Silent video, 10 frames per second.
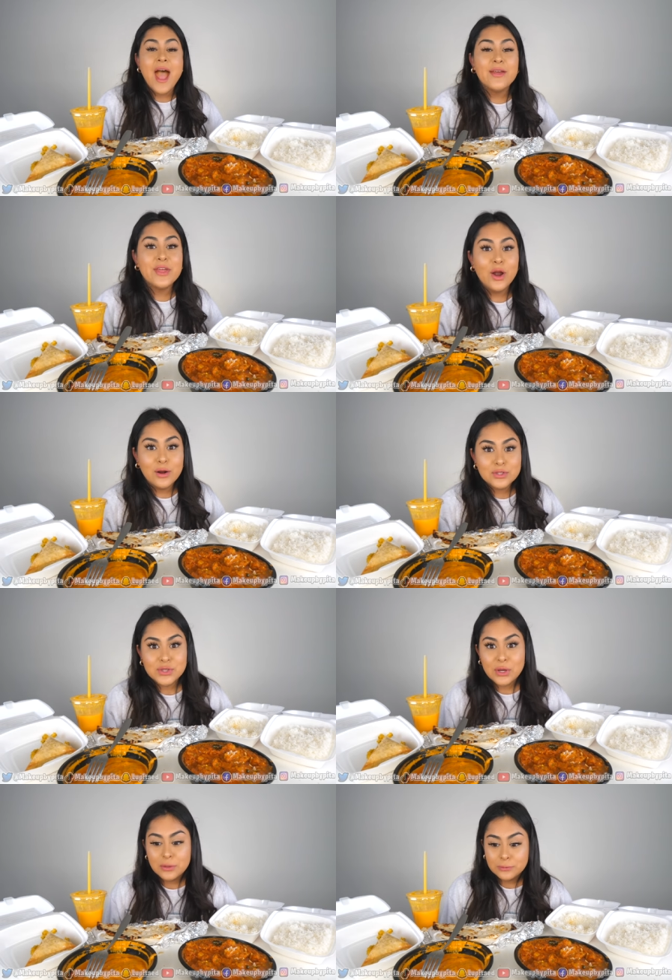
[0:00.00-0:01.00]
And then
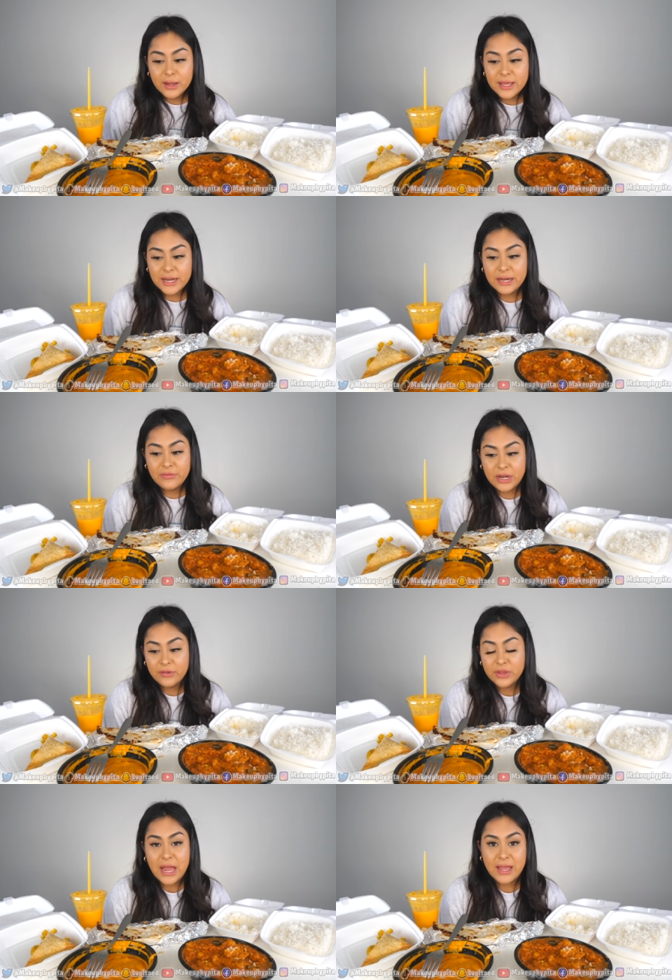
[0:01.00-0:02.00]
also, again, if any
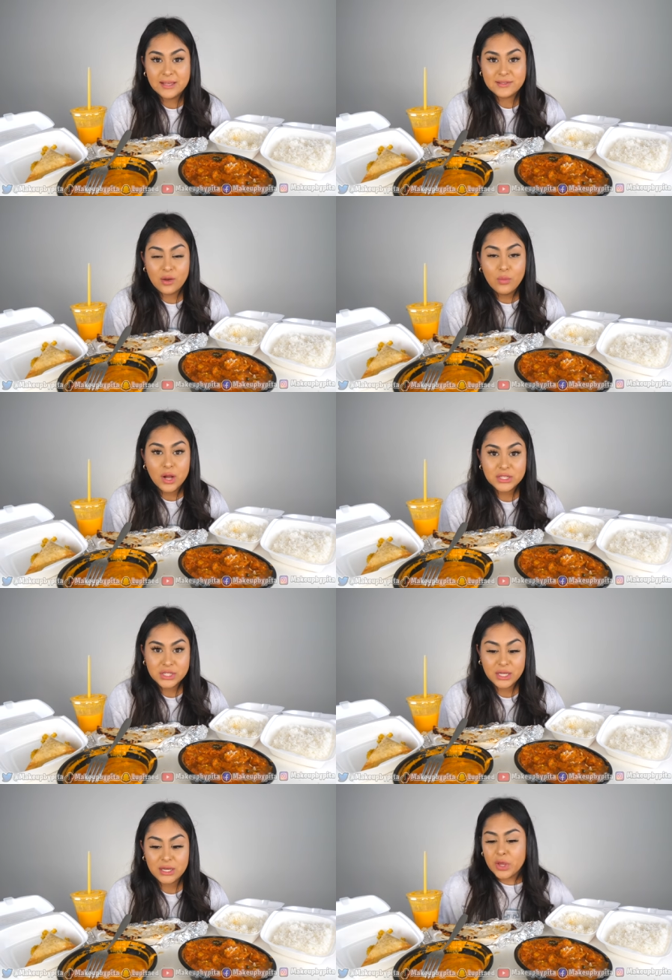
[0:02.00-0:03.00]
of you guys
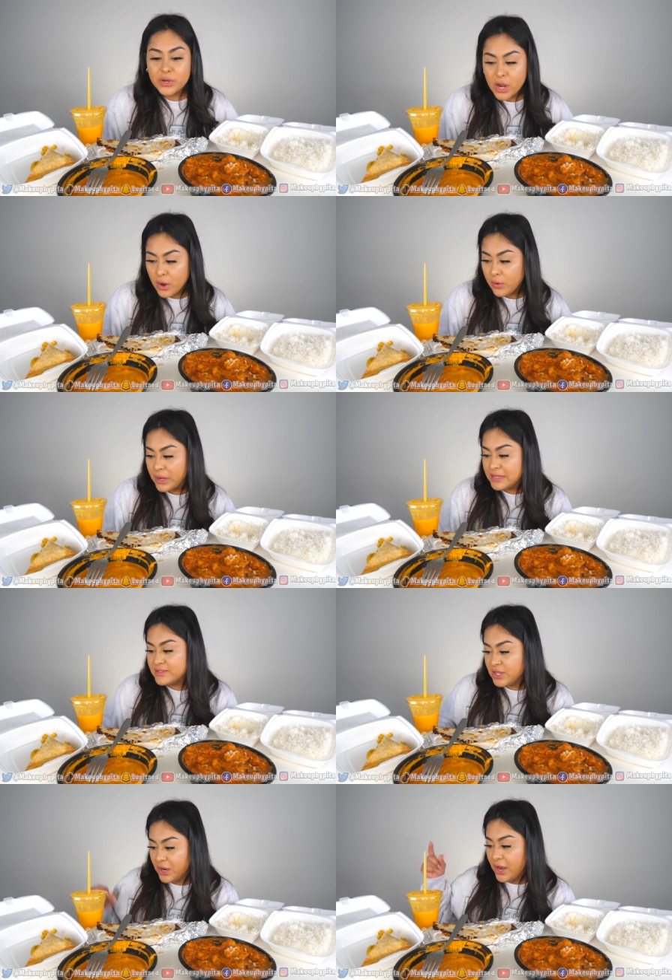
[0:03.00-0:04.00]
watching know,
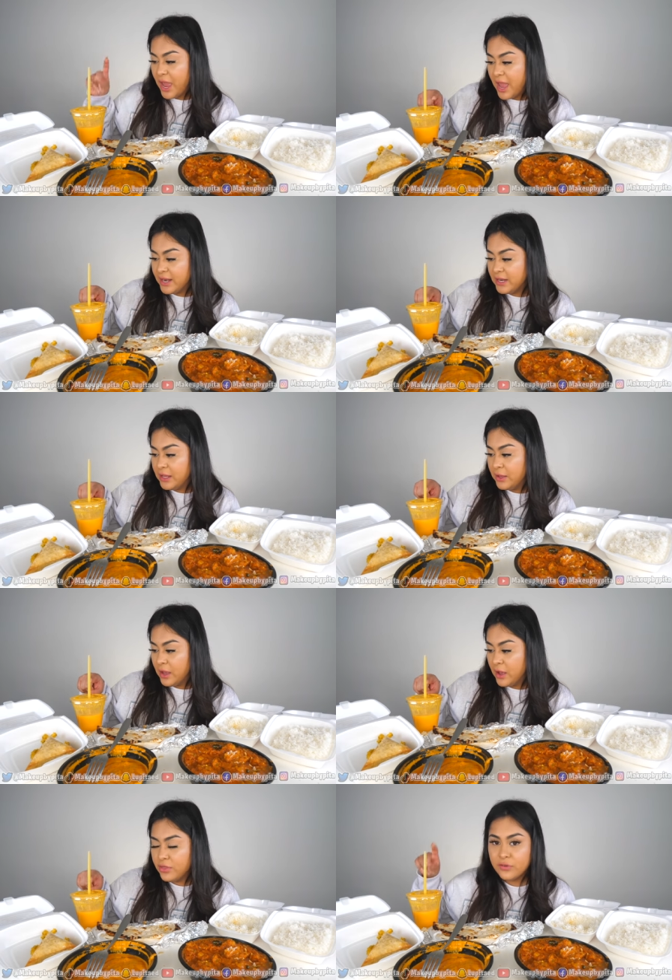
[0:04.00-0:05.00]
is there
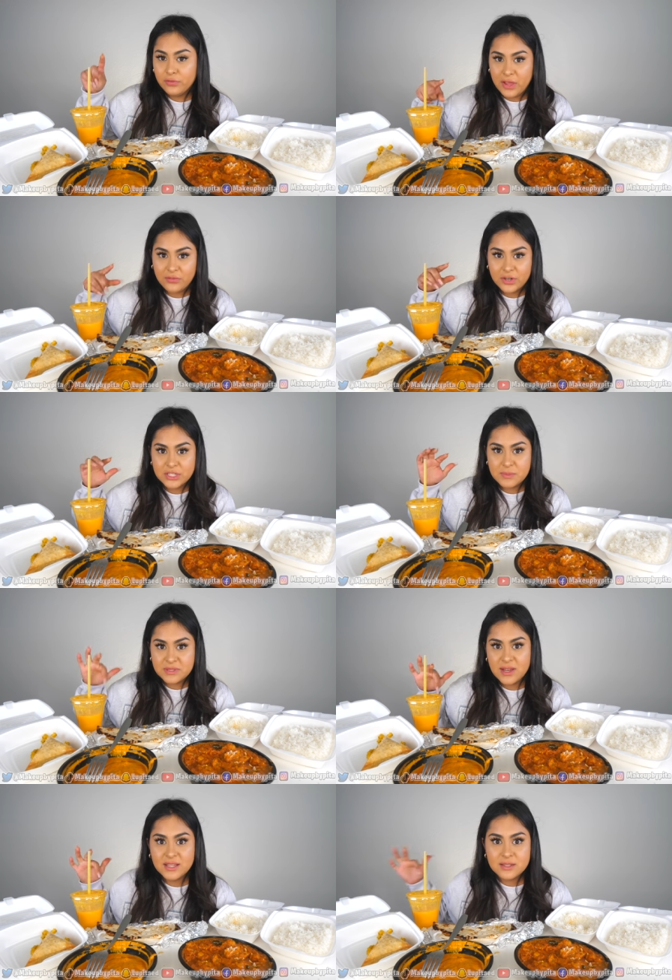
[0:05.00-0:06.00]
any other flavors
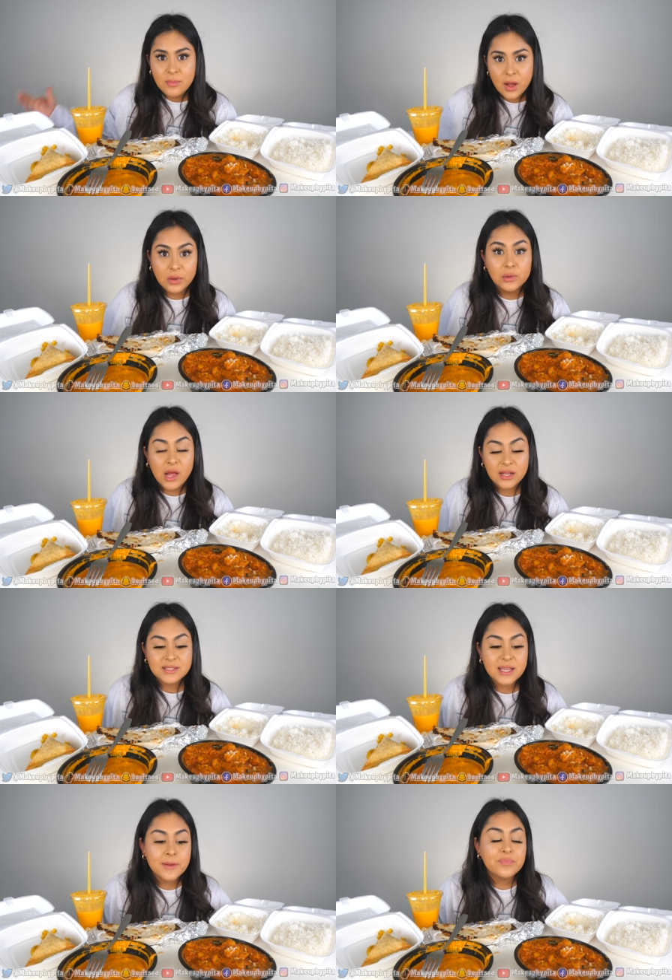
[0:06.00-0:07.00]
besides mango
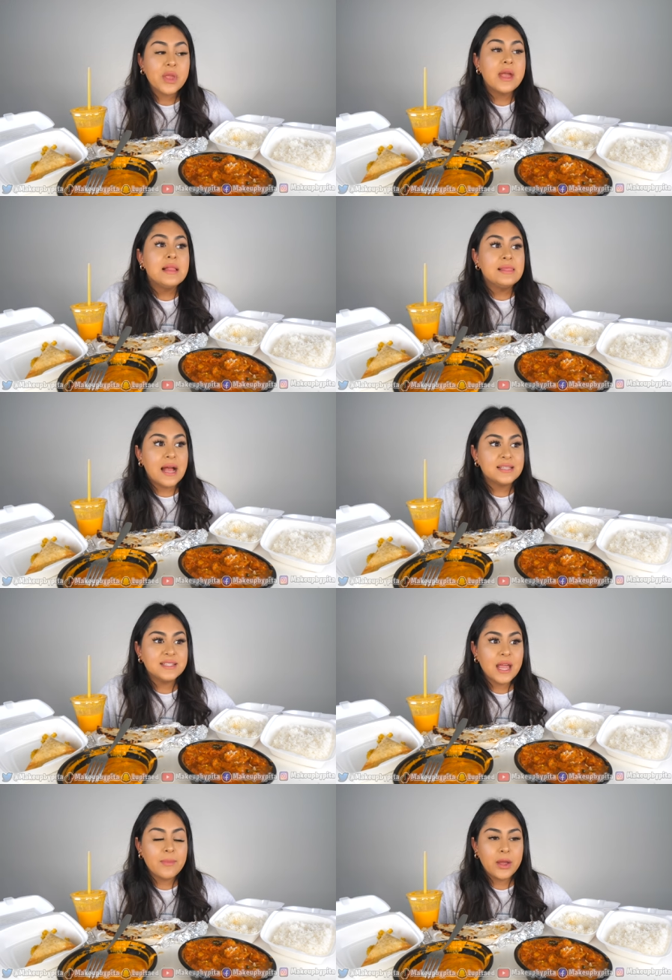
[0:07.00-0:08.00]
lassi?
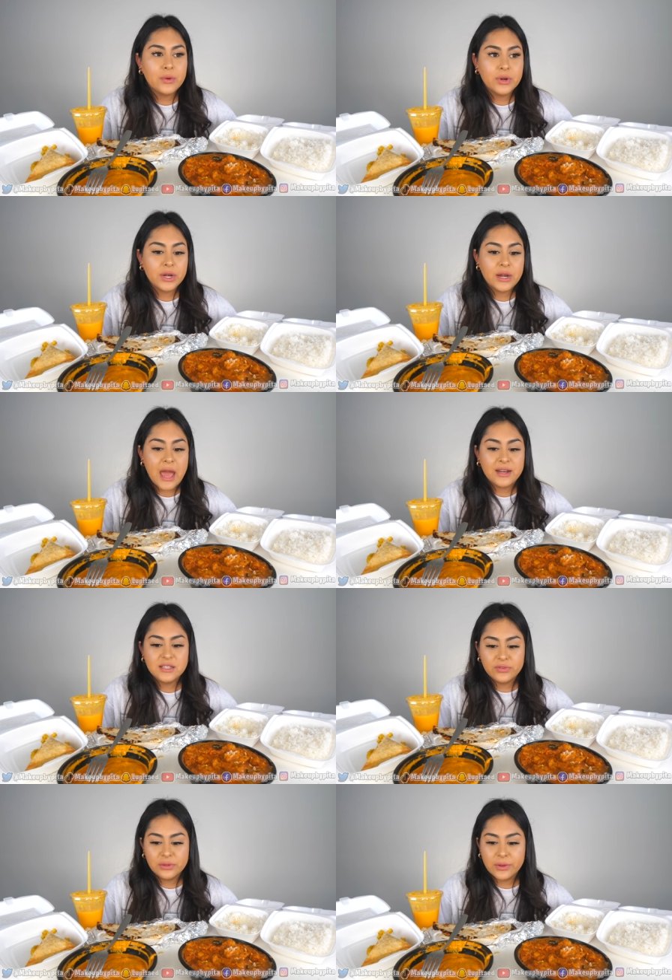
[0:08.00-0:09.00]
Last time I ordered at a
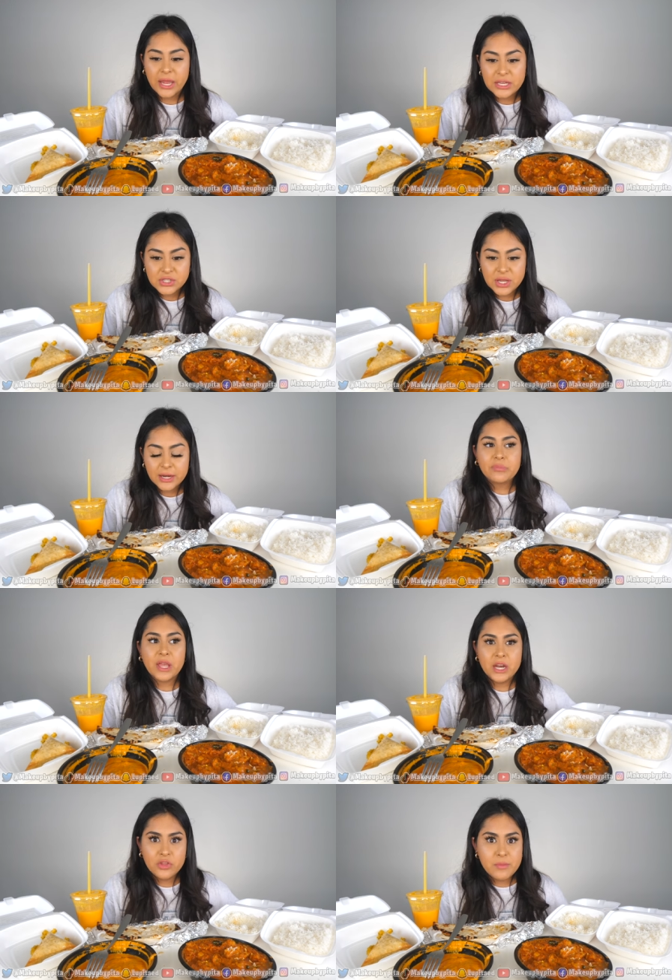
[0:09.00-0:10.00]
different location,
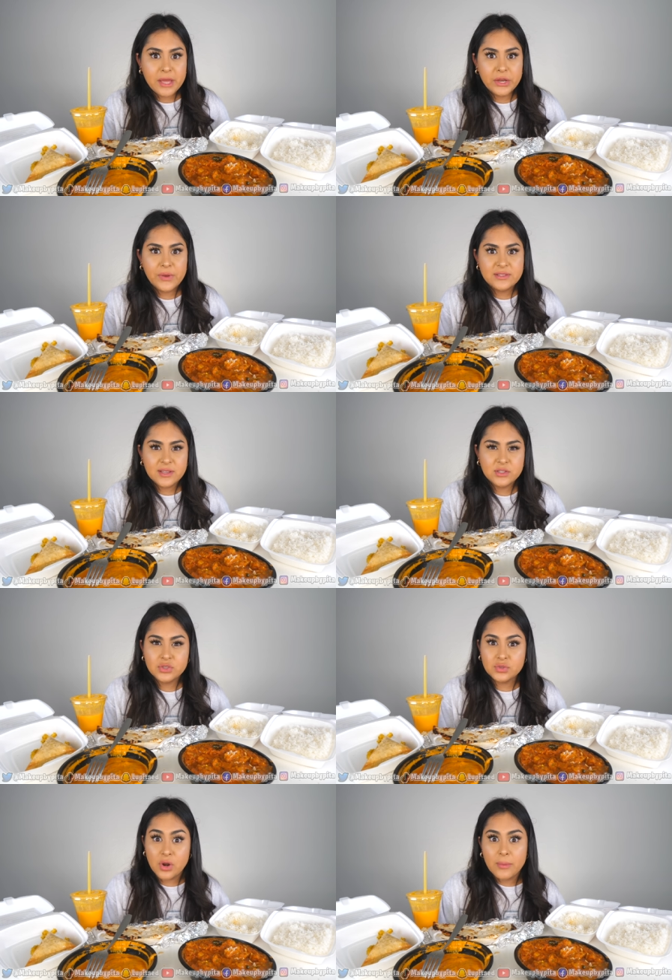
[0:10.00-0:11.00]
and on the menu it says
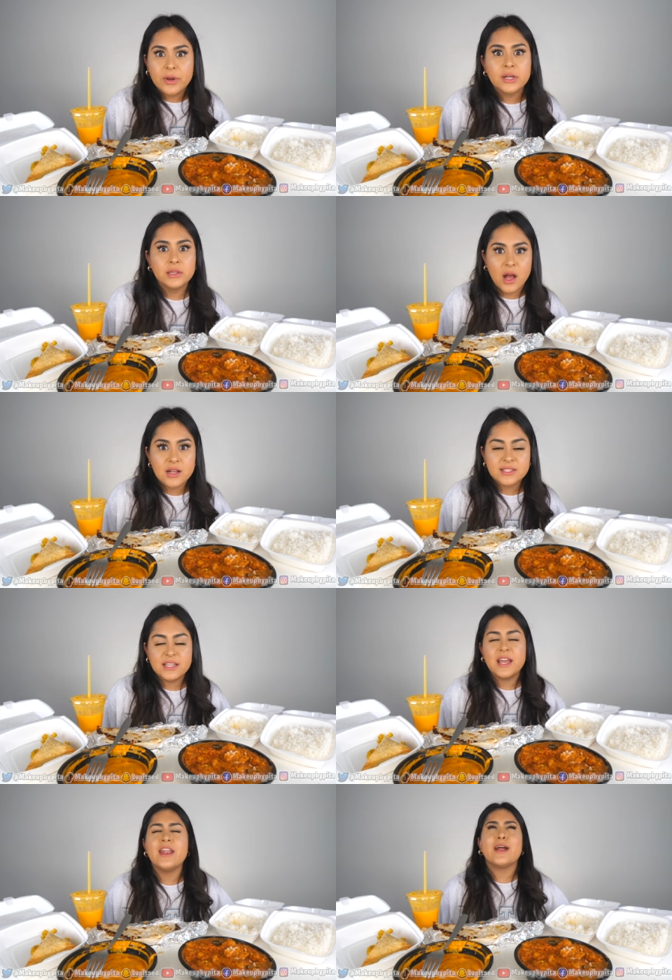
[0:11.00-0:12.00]
strawberry
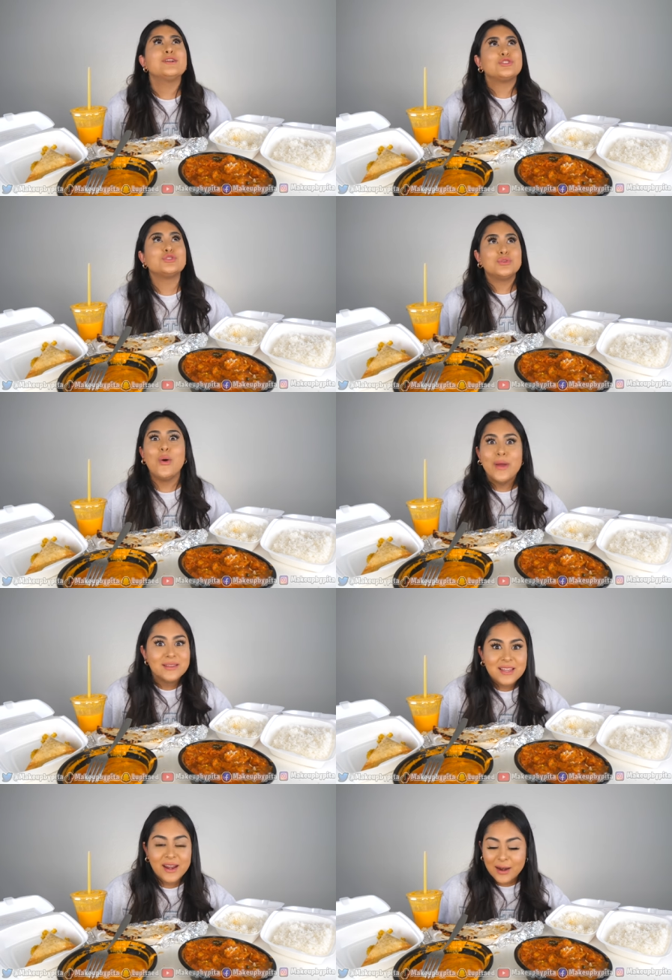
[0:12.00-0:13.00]
lassi, and I got so
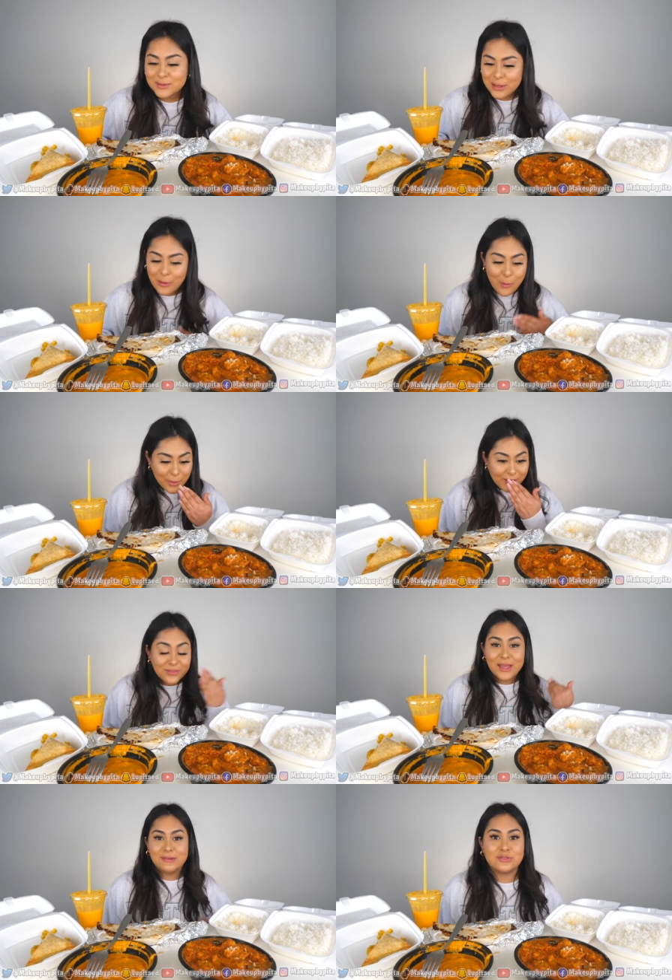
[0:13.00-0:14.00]
excited. I was like, oh my god,
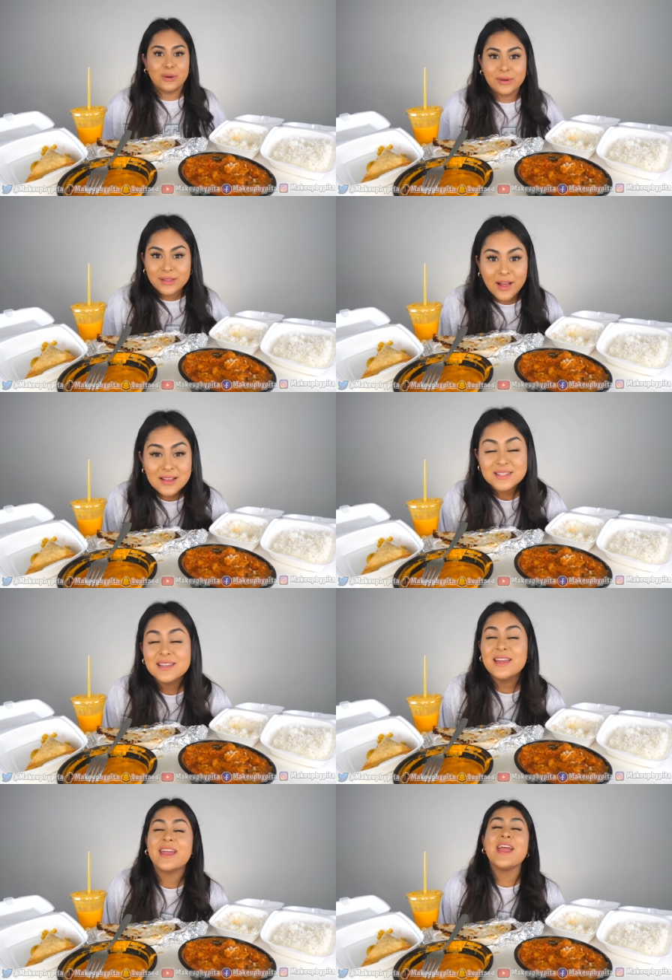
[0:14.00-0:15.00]
they have strawberry
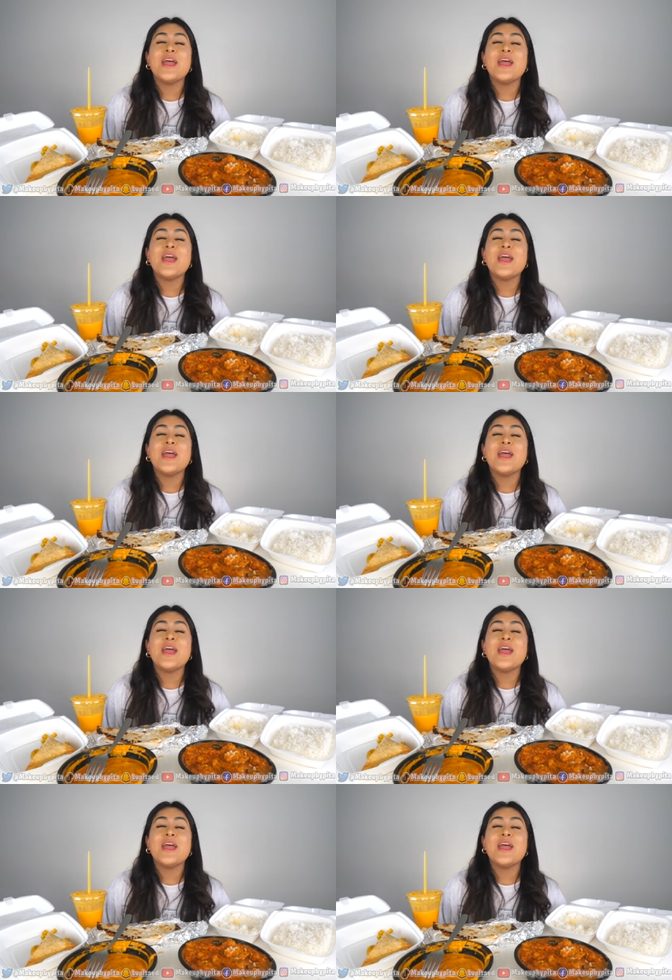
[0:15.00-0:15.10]
lassi. Like,